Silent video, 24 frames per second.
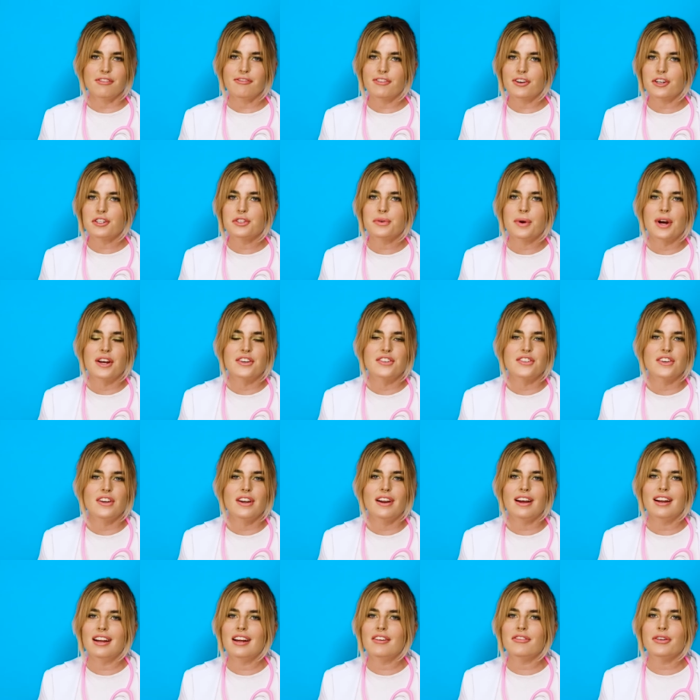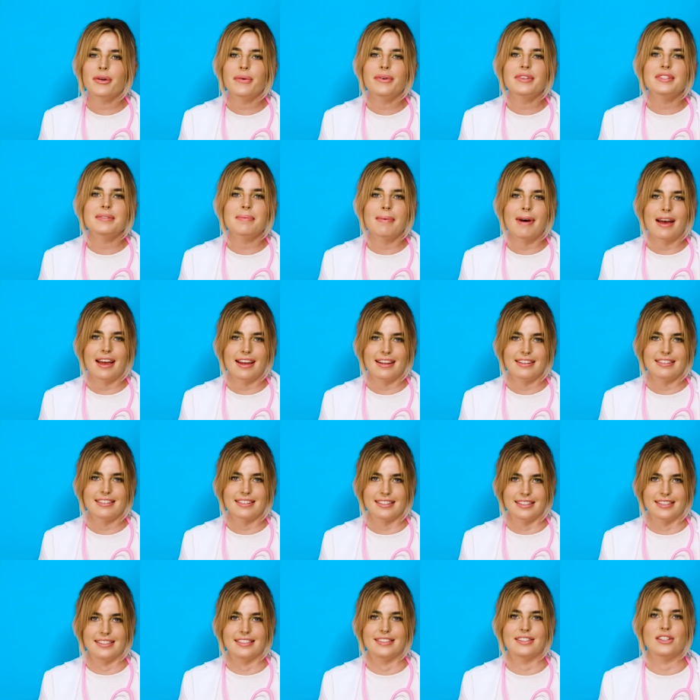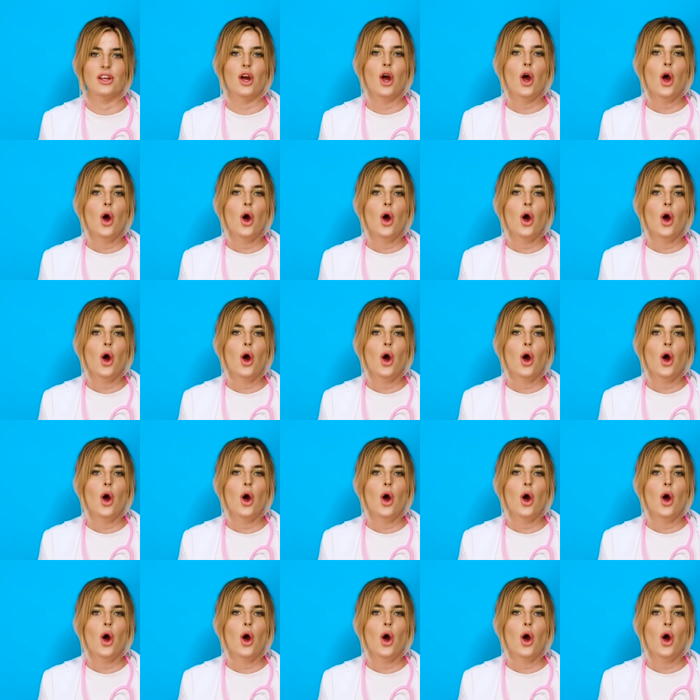first question on everyone's mind is,